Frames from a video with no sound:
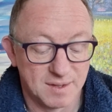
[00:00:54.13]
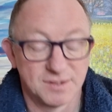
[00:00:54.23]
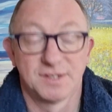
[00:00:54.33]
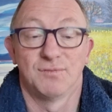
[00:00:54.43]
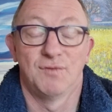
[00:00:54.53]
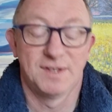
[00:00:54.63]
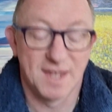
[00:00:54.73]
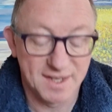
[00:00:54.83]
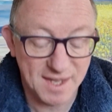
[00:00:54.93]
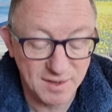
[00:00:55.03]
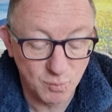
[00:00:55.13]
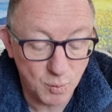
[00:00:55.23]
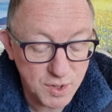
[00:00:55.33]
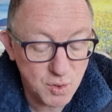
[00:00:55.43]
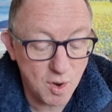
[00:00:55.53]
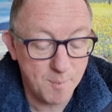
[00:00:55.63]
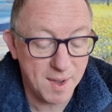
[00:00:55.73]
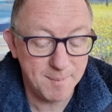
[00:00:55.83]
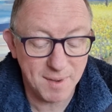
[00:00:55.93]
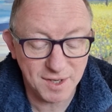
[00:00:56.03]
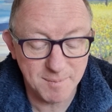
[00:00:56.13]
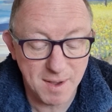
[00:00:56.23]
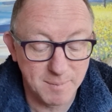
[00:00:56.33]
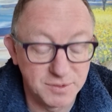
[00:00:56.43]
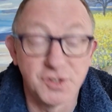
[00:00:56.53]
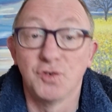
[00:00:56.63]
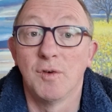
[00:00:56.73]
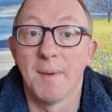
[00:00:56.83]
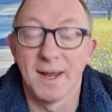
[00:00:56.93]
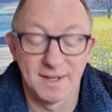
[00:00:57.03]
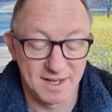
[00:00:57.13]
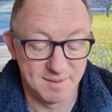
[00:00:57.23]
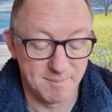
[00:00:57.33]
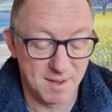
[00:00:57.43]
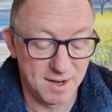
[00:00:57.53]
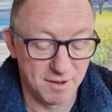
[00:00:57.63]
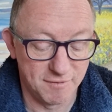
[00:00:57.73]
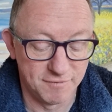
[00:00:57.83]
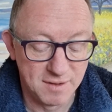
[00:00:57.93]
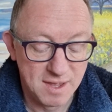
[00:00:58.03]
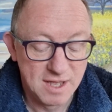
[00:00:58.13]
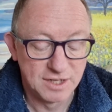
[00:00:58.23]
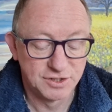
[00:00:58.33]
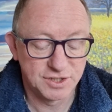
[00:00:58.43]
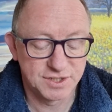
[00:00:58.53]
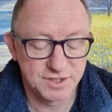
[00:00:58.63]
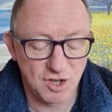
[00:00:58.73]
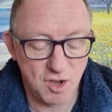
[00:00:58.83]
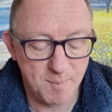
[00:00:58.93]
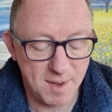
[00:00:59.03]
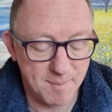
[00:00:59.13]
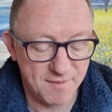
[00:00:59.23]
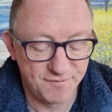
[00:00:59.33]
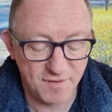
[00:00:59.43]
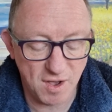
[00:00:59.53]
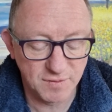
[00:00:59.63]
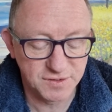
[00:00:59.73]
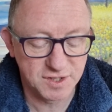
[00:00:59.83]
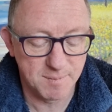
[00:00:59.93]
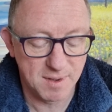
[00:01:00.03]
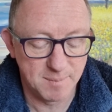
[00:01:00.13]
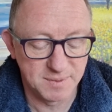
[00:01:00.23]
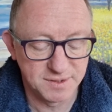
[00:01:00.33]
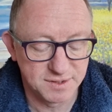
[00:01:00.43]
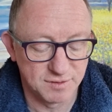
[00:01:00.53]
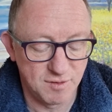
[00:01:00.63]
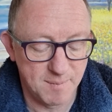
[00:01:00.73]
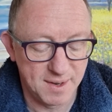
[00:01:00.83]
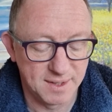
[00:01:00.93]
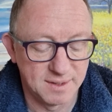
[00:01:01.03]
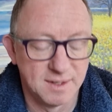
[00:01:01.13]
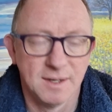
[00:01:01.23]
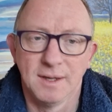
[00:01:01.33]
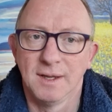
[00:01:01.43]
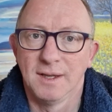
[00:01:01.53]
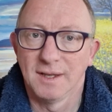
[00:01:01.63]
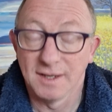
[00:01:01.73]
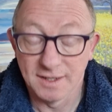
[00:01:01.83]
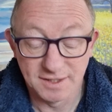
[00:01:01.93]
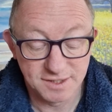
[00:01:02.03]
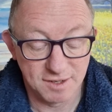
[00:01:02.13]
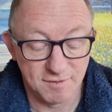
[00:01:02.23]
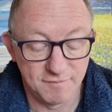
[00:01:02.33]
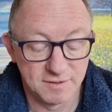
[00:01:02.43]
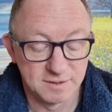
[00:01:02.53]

I'll read that again. When you obey my commandments, you remain in my love, just as I obey my Father's commandments and remain in his love.